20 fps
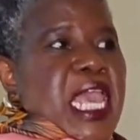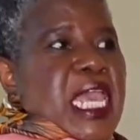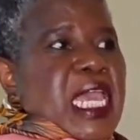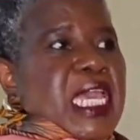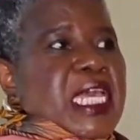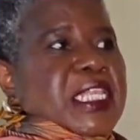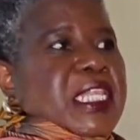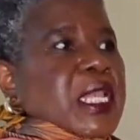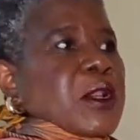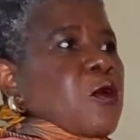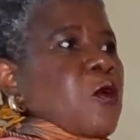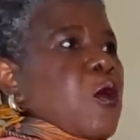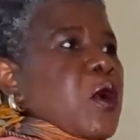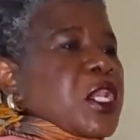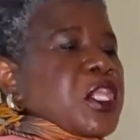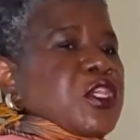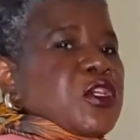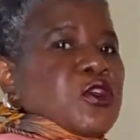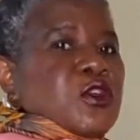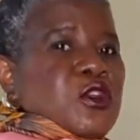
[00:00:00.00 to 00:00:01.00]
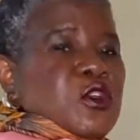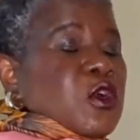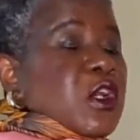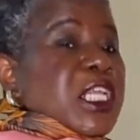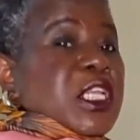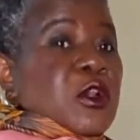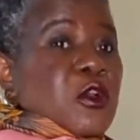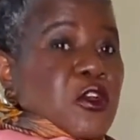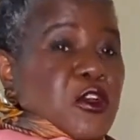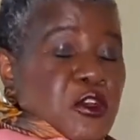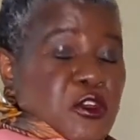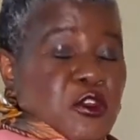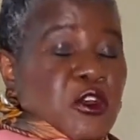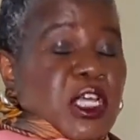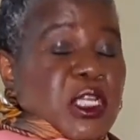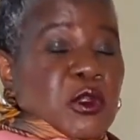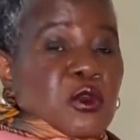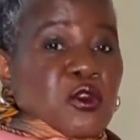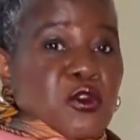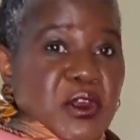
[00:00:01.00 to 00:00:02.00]
And then when you
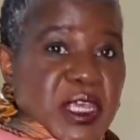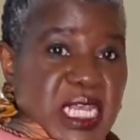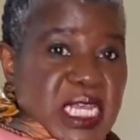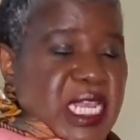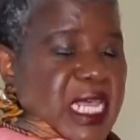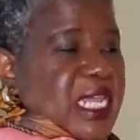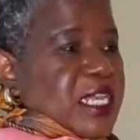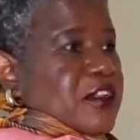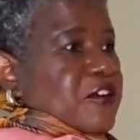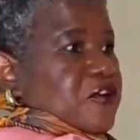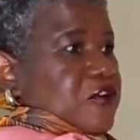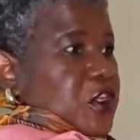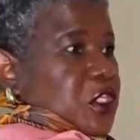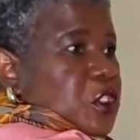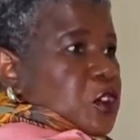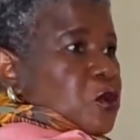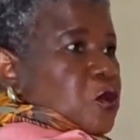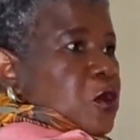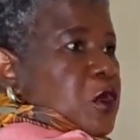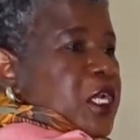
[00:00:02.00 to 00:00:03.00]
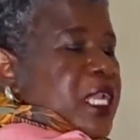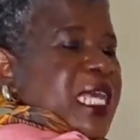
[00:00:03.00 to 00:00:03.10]
can read any French word,